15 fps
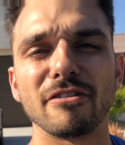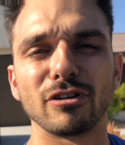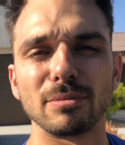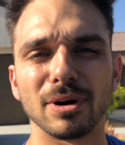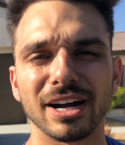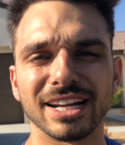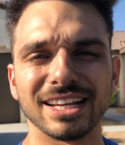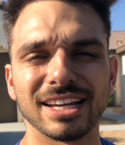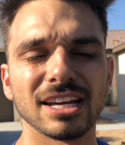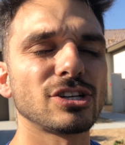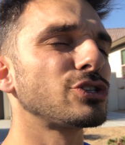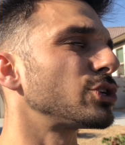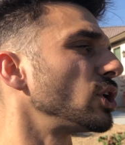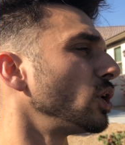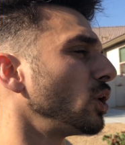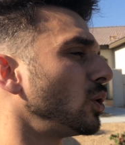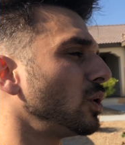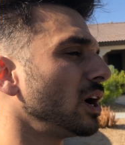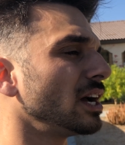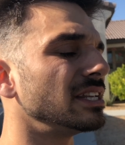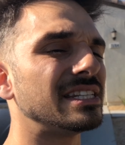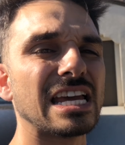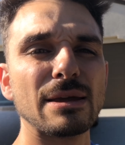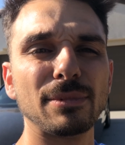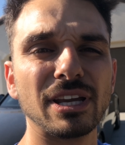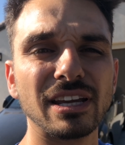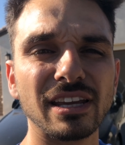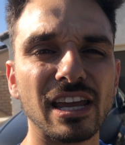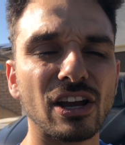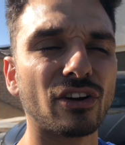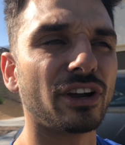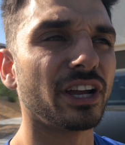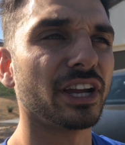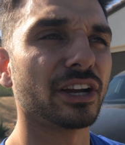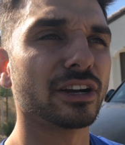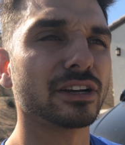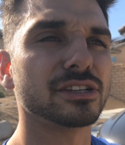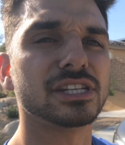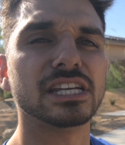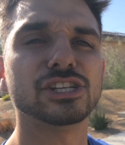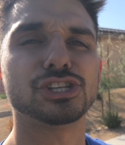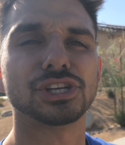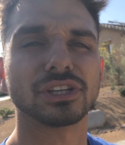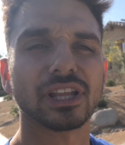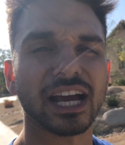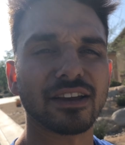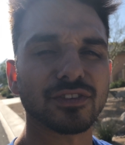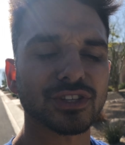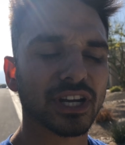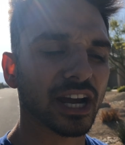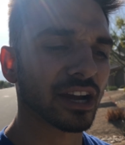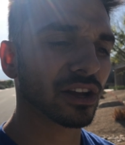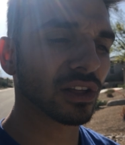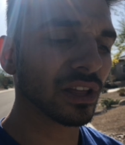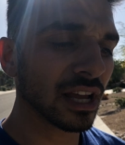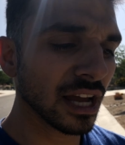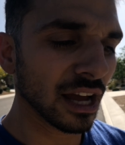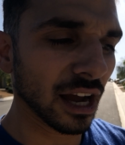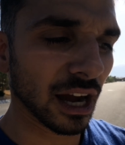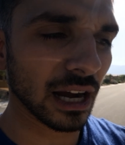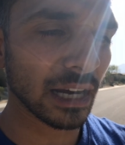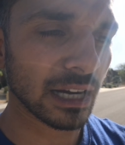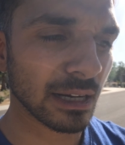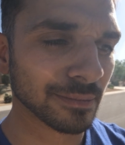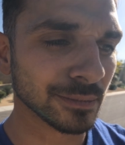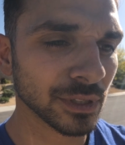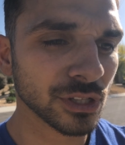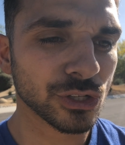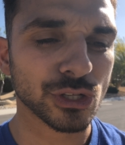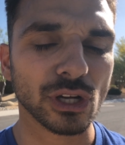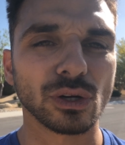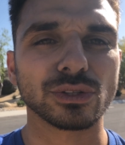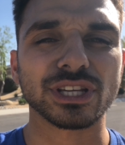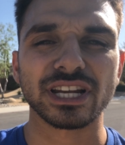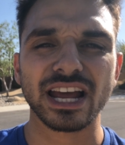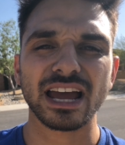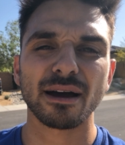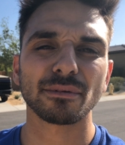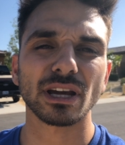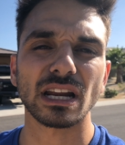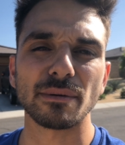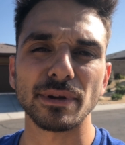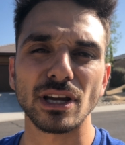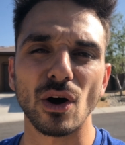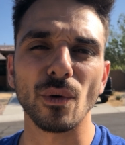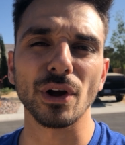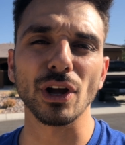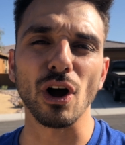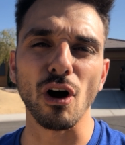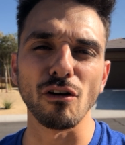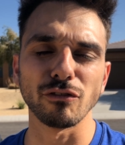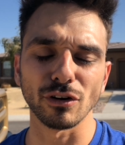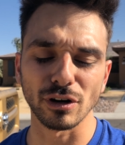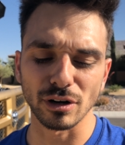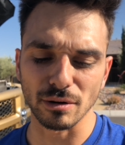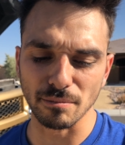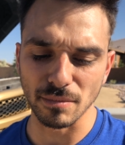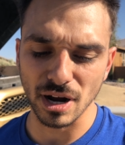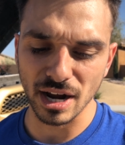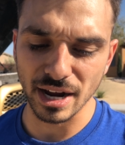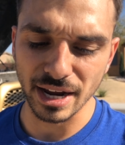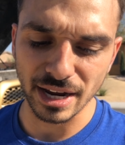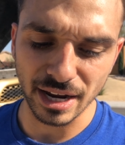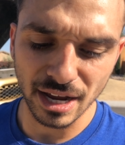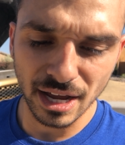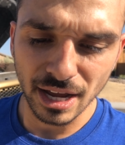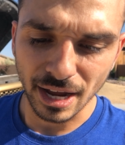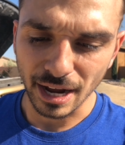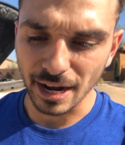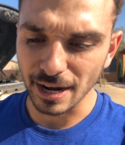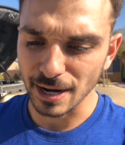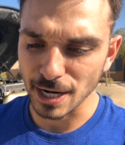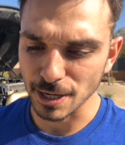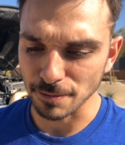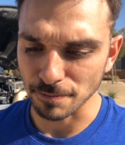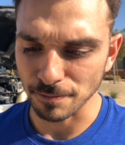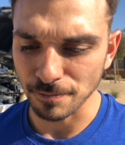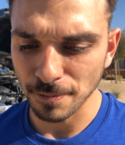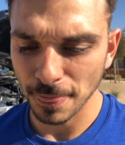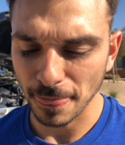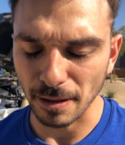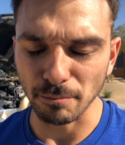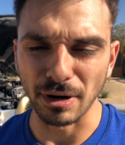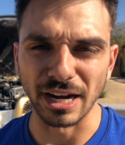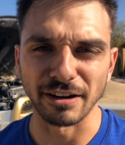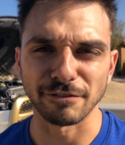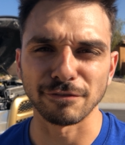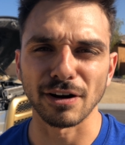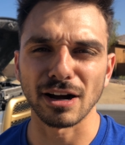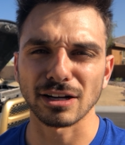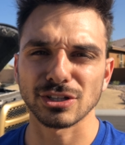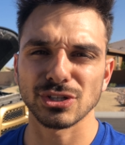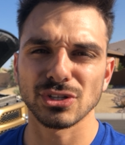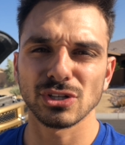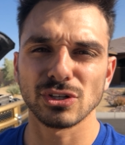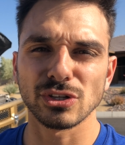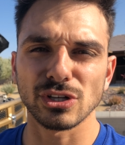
everybody? So Damian and Gerry here, DG Lifestyle. So today I'm going to be going over my Fox